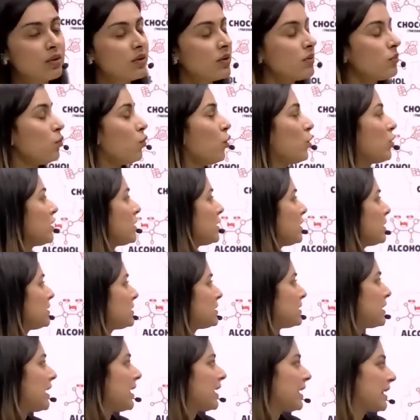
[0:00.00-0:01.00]
what is
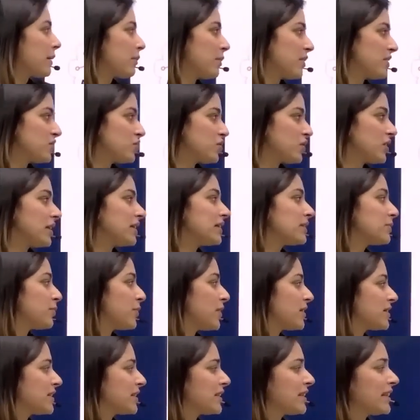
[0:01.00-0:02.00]
there? Chemistry is
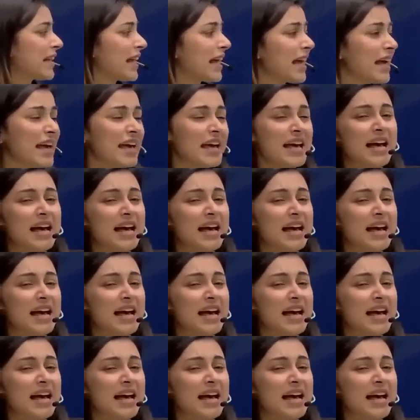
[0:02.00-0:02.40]
present there.